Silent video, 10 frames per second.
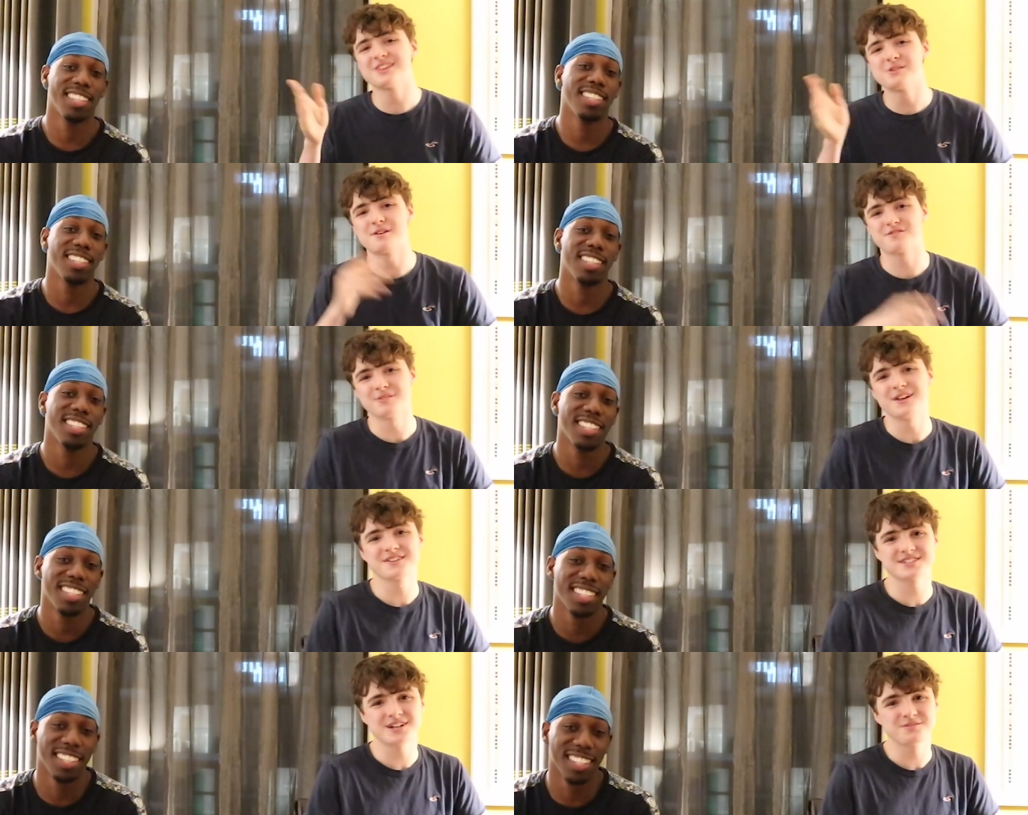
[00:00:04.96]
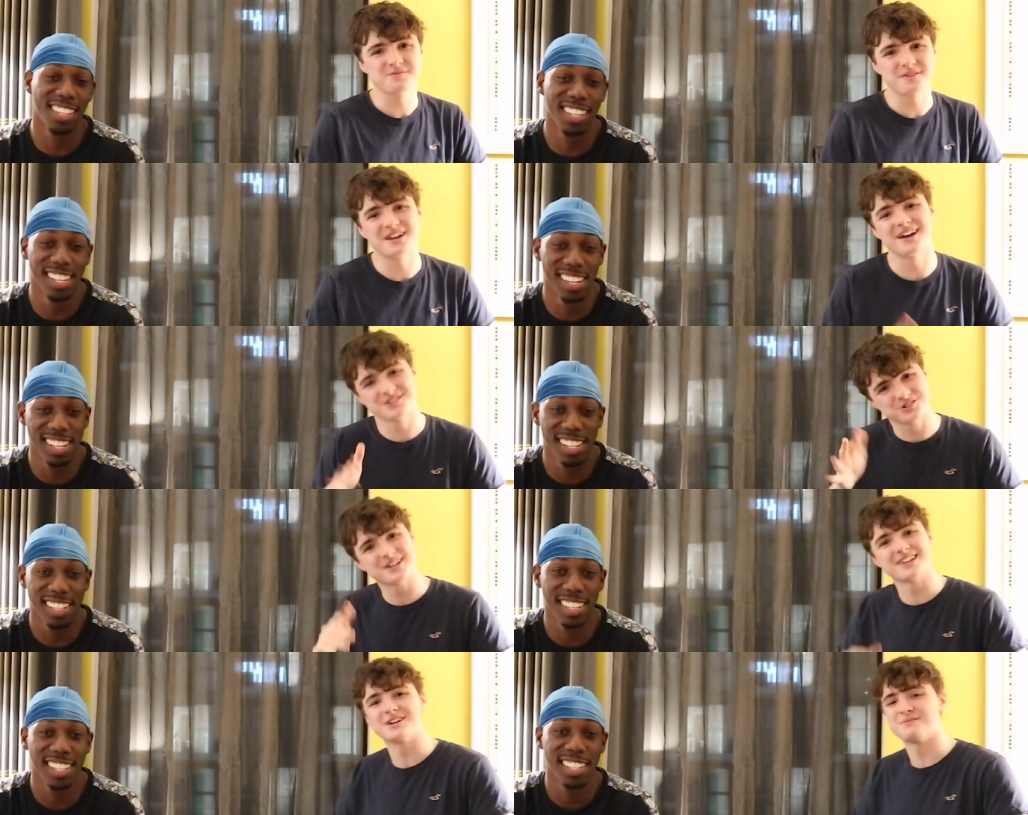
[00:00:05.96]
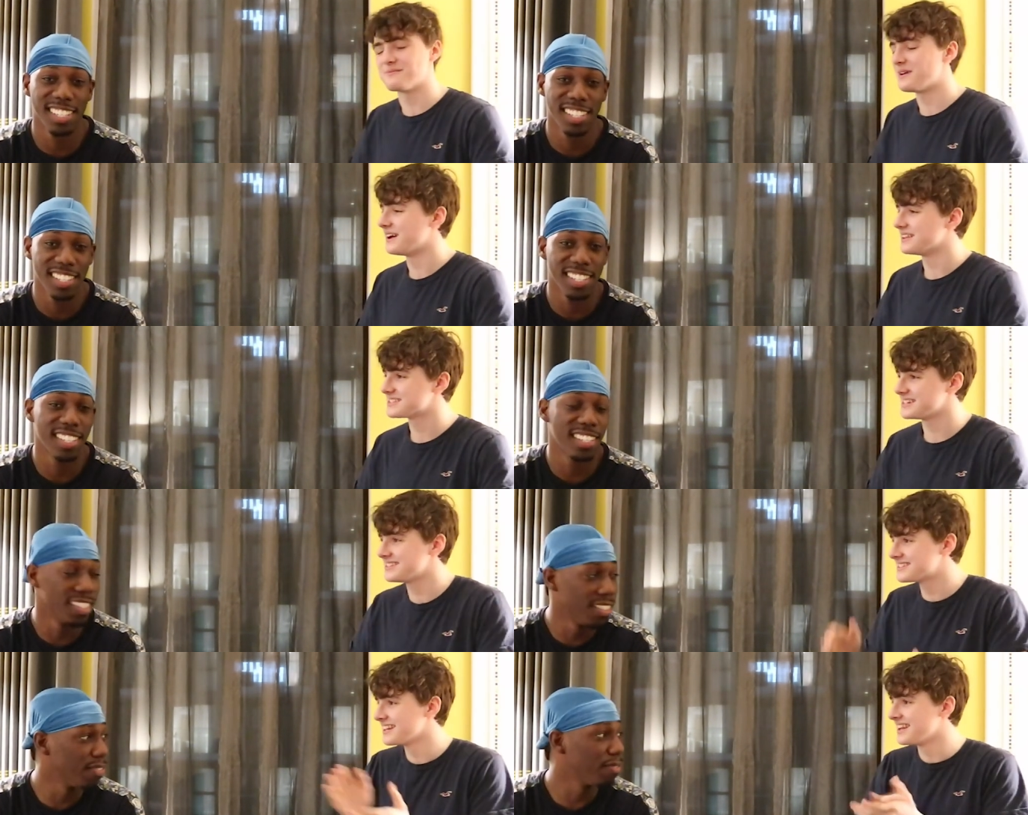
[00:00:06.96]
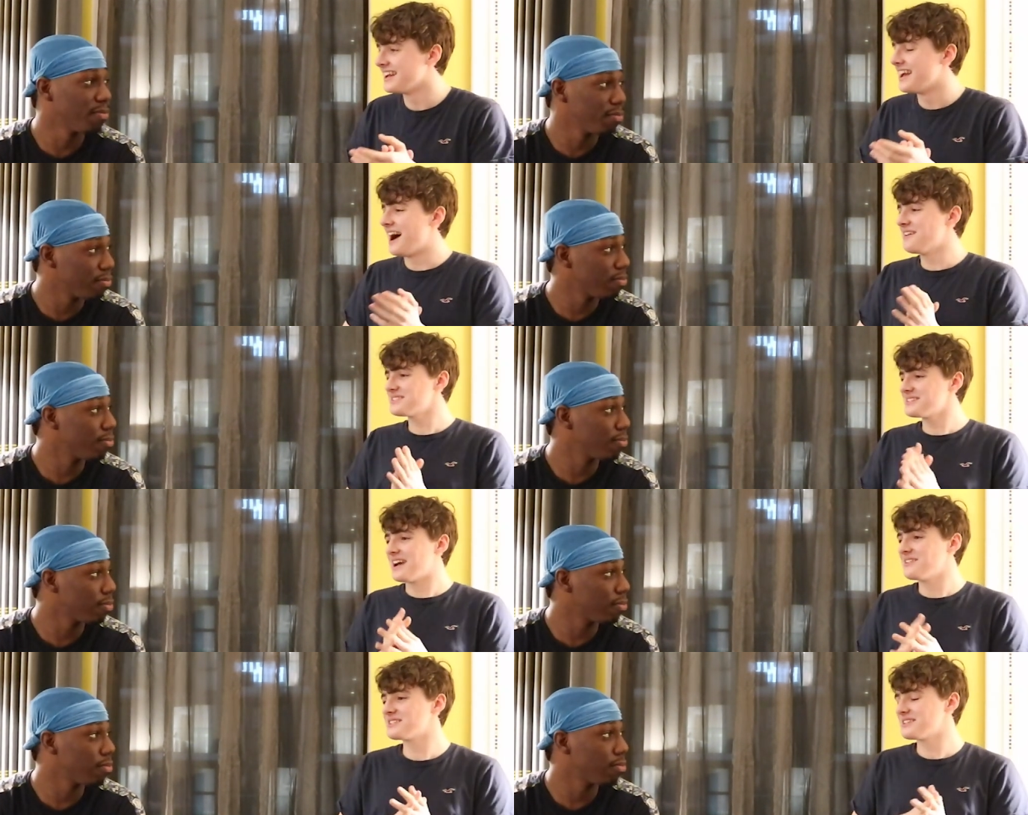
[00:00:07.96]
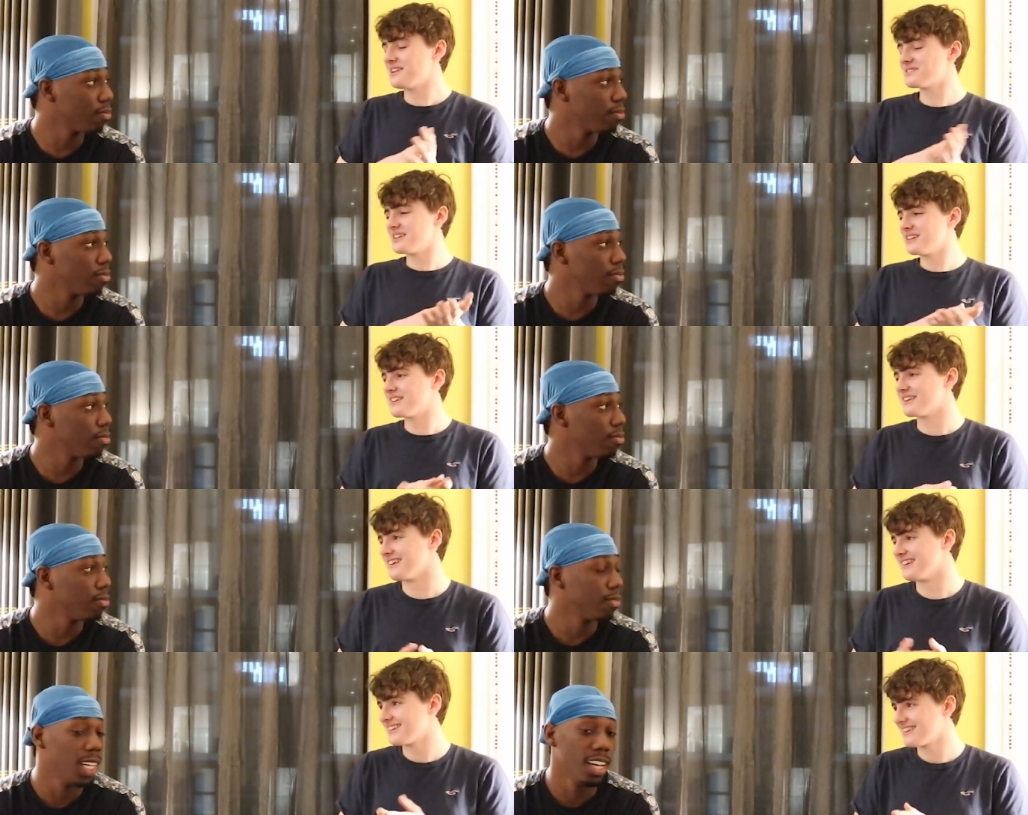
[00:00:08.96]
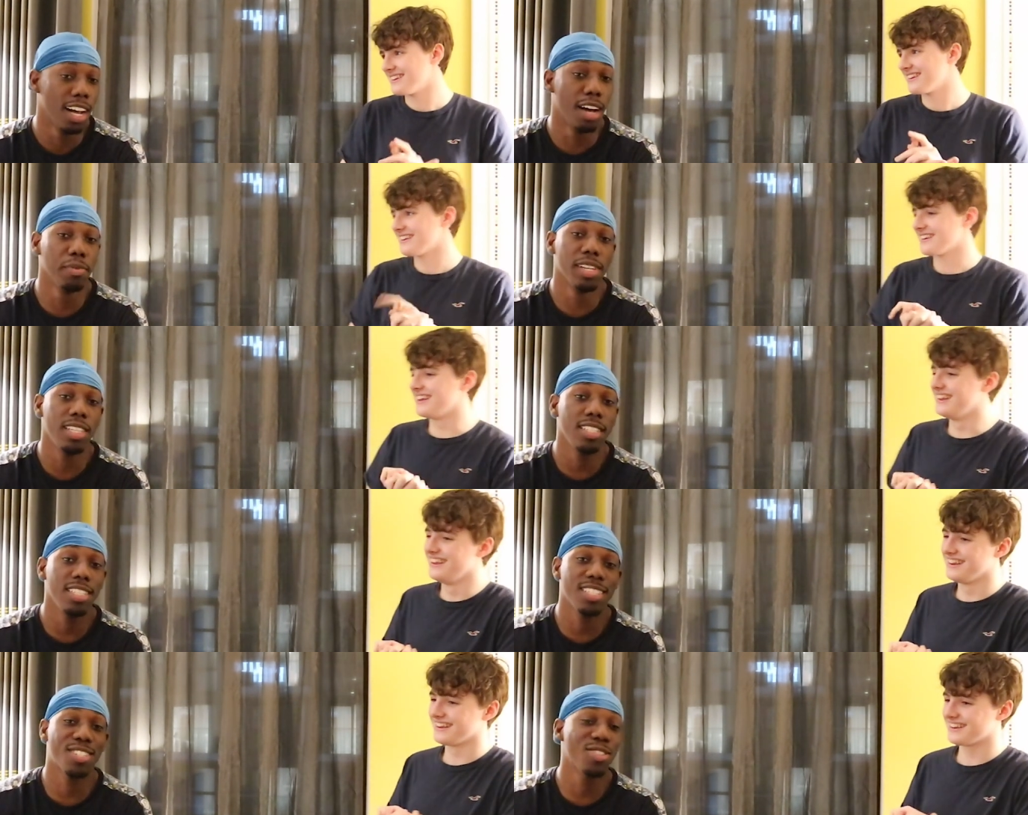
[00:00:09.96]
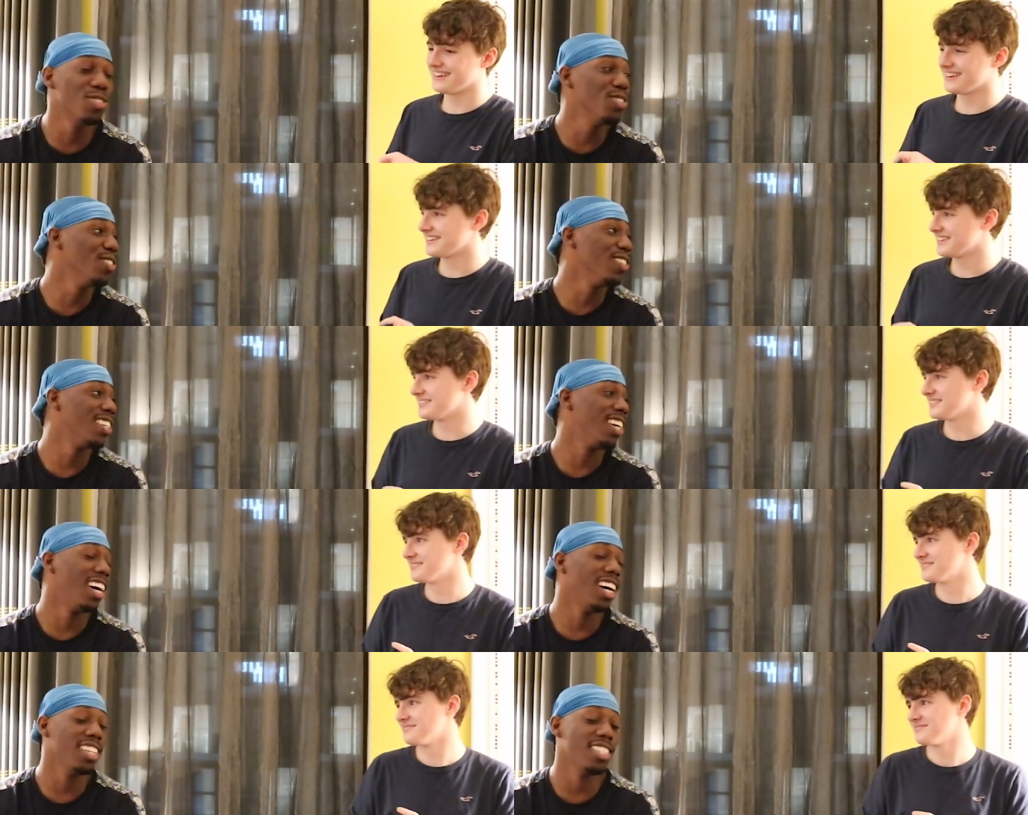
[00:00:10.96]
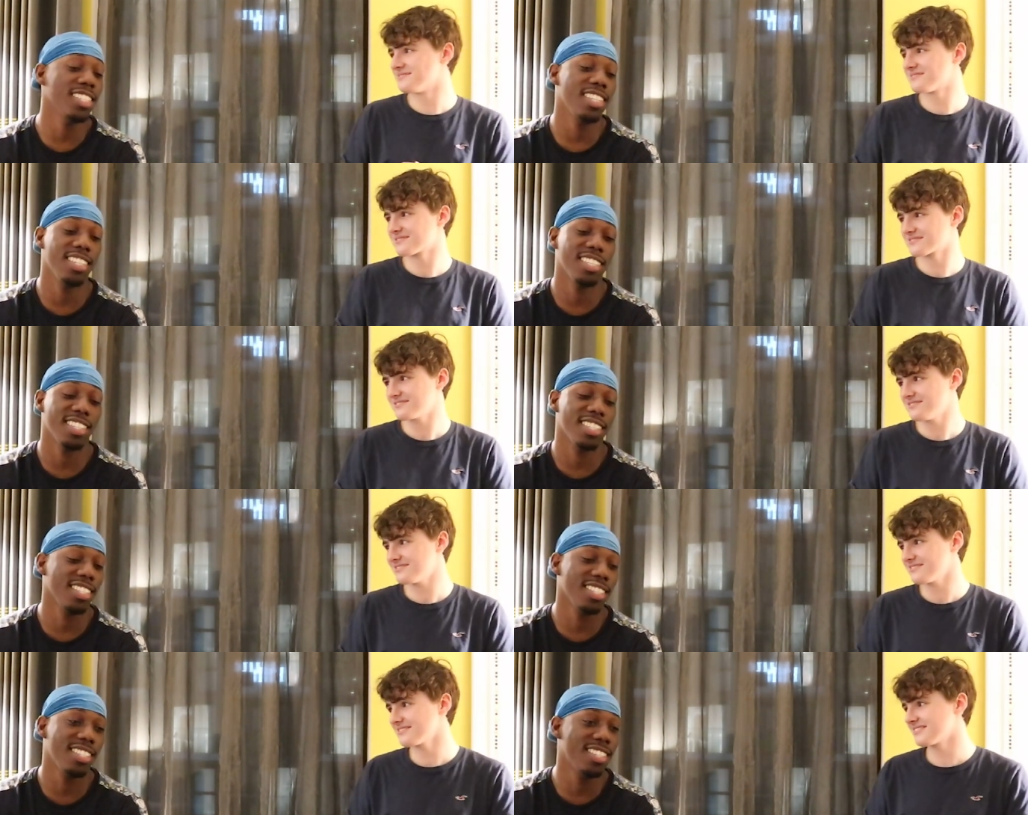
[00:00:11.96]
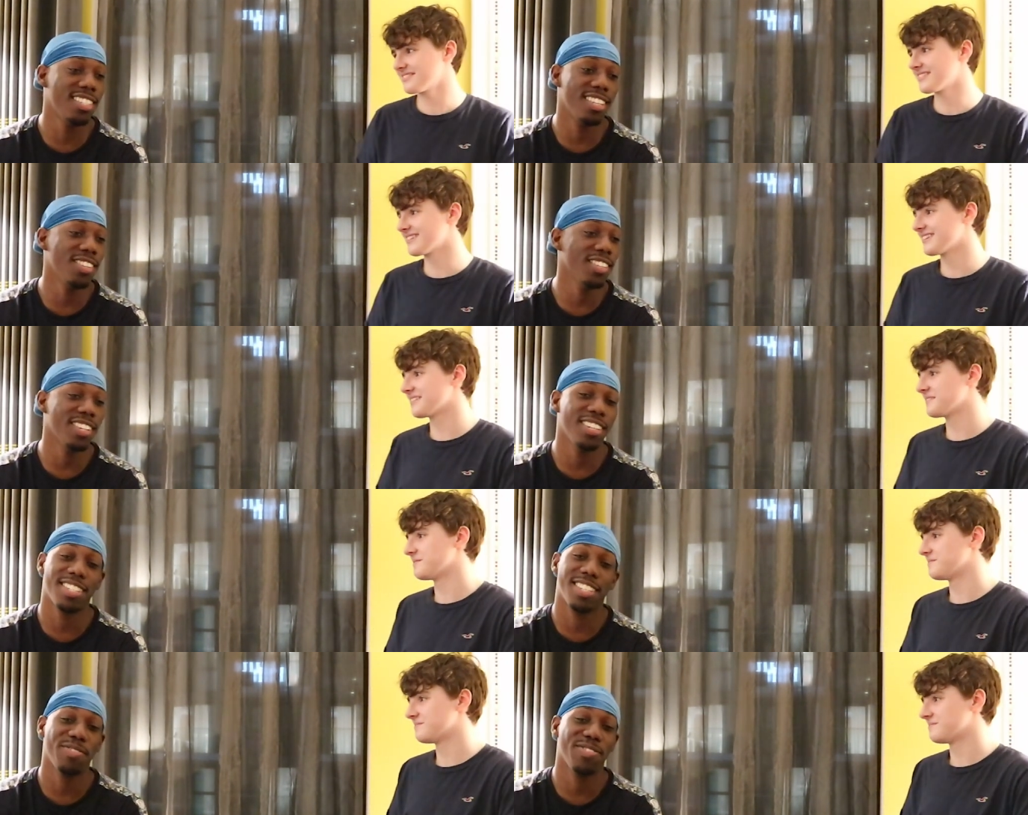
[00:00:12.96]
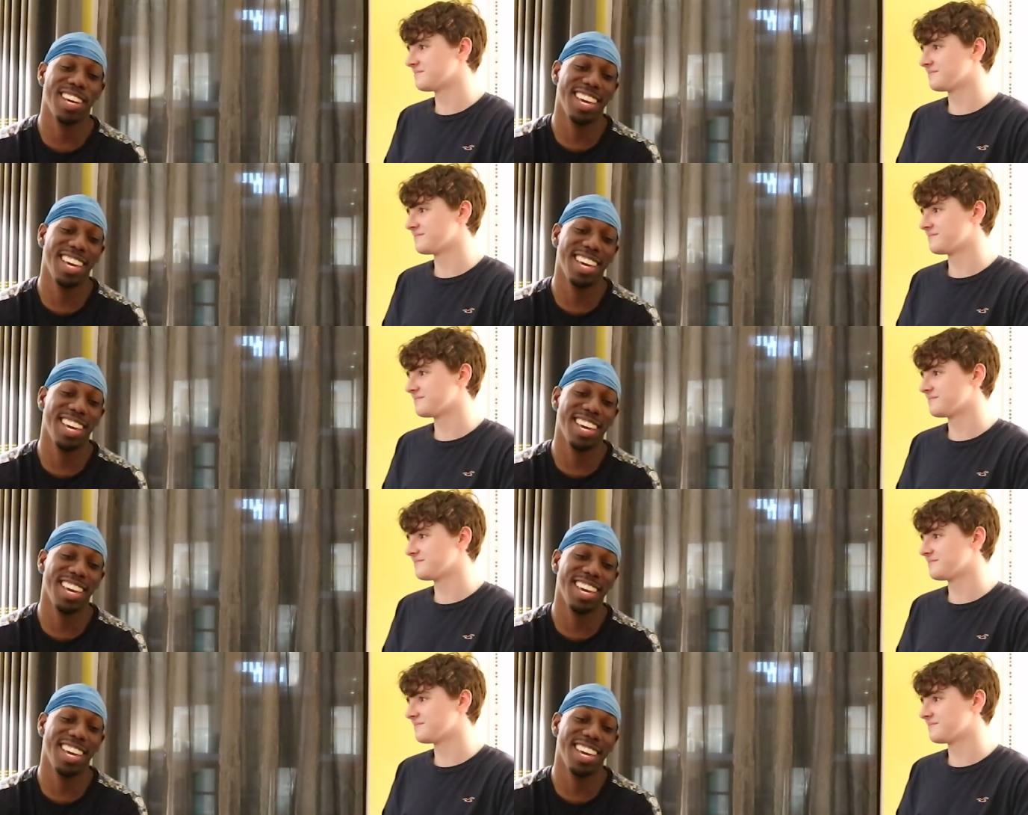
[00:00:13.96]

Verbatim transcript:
Speaker 1: a little bit from last time. We've been uh, talking a little bit behind the scenes. How's it? How's it? How's it in London?
Speaker 2: Um, London's cool. Honestly, don't go to Subway.